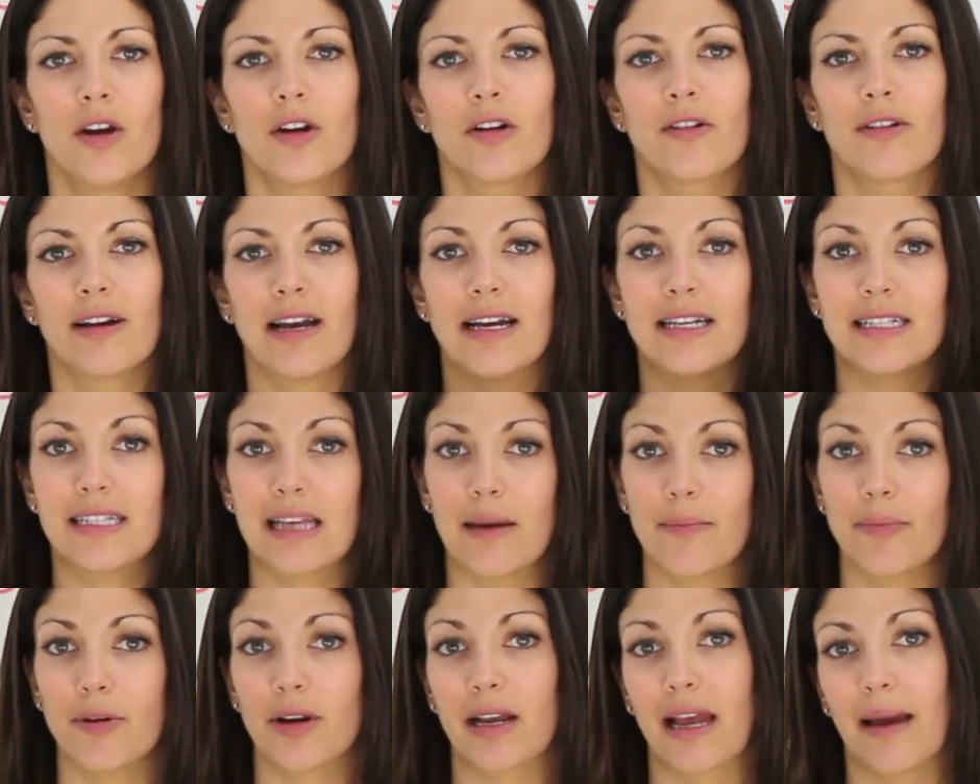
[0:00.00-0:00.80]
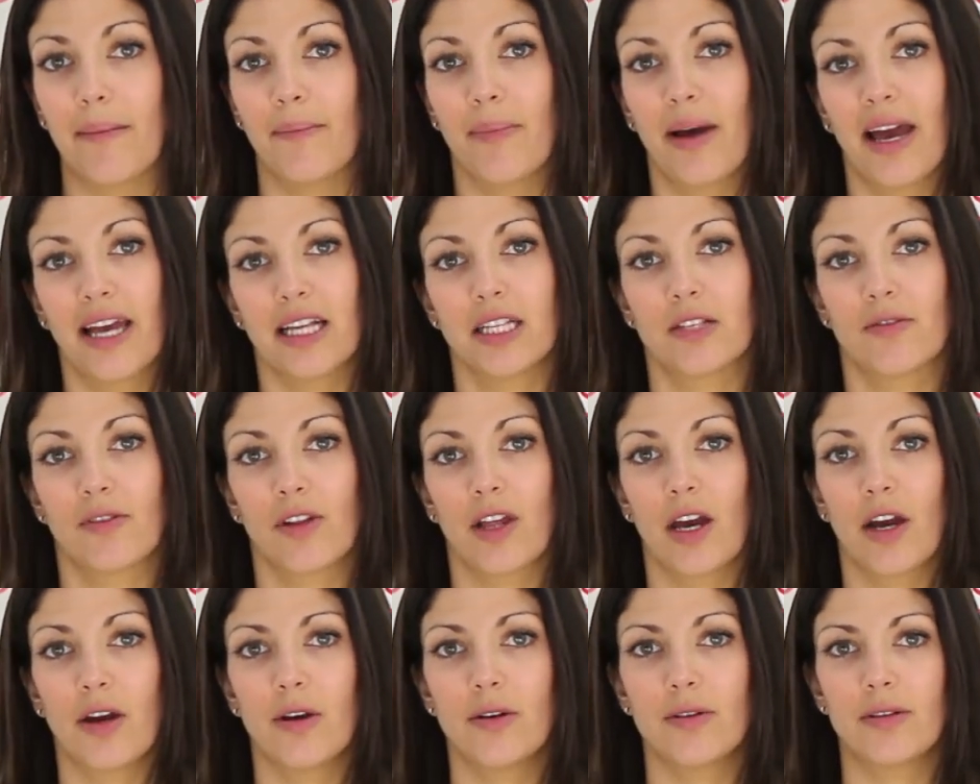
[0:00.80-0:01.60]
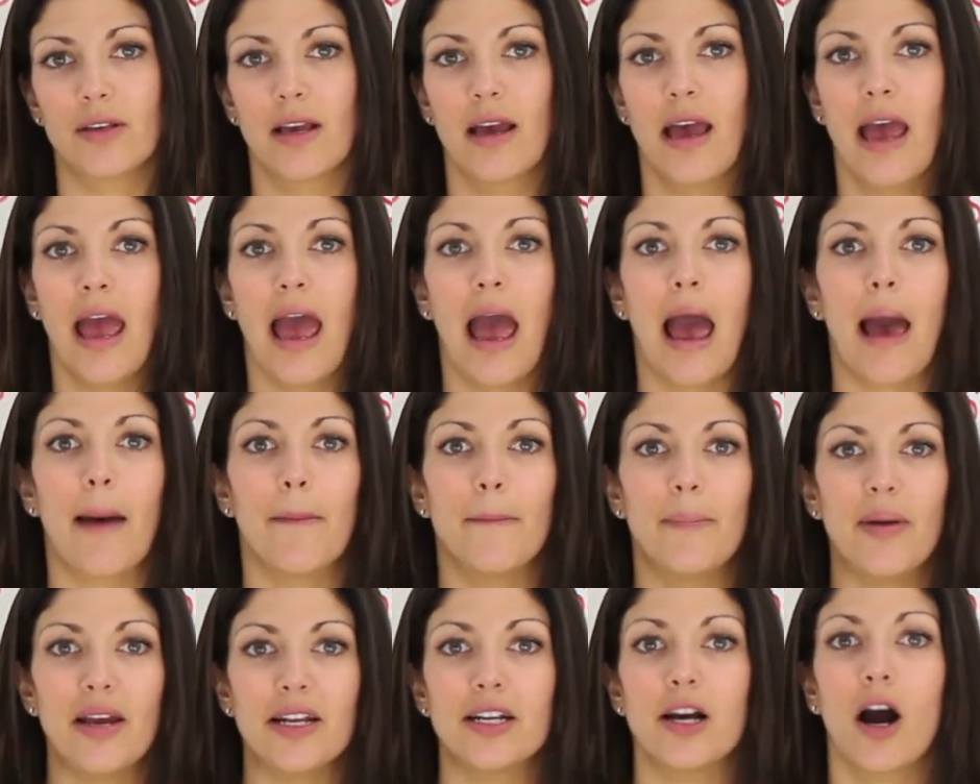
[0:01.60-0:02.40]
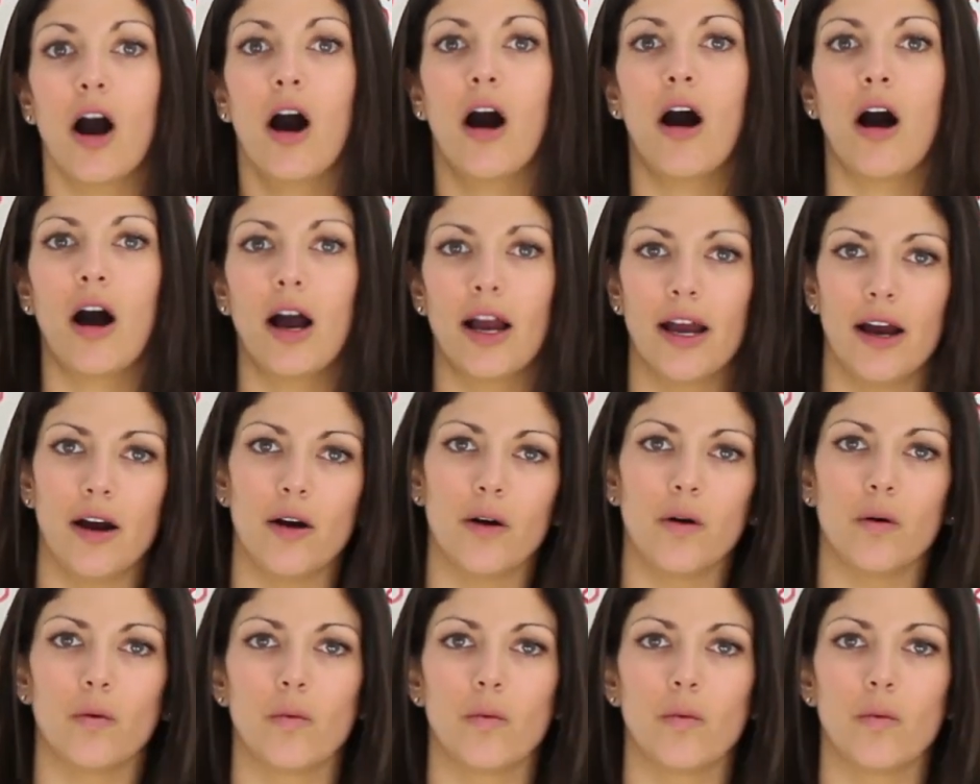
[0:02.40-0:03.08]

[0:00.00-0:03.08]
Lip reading: create separate campaigns for those, and bid higher